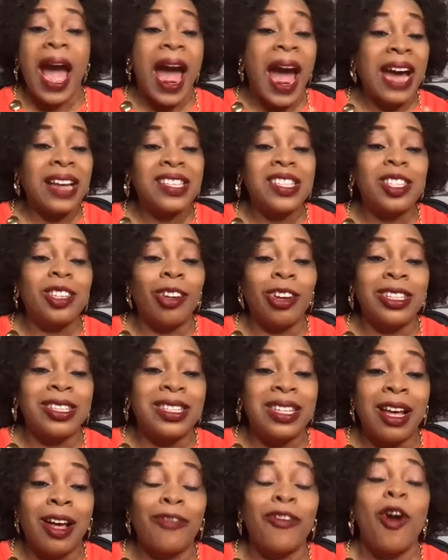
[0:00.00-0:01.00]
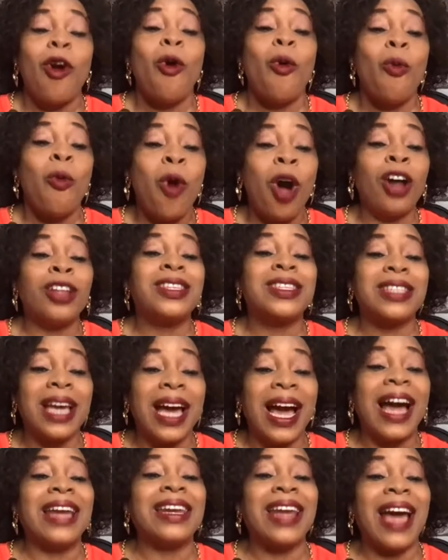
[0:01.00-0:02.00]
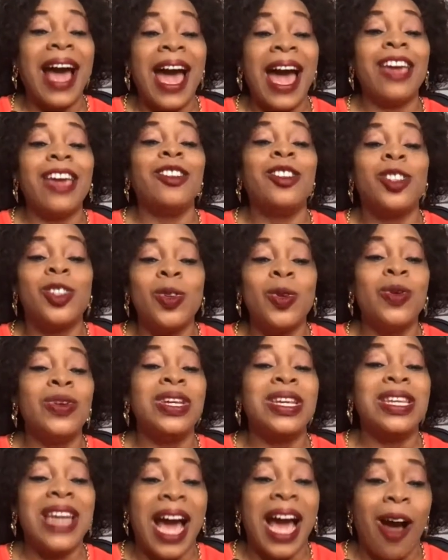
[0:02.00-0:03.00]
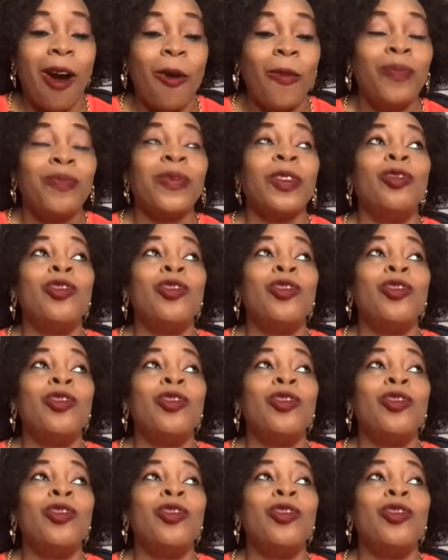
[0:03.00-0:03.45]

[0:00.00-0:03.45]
Ask yourself, what can I do now?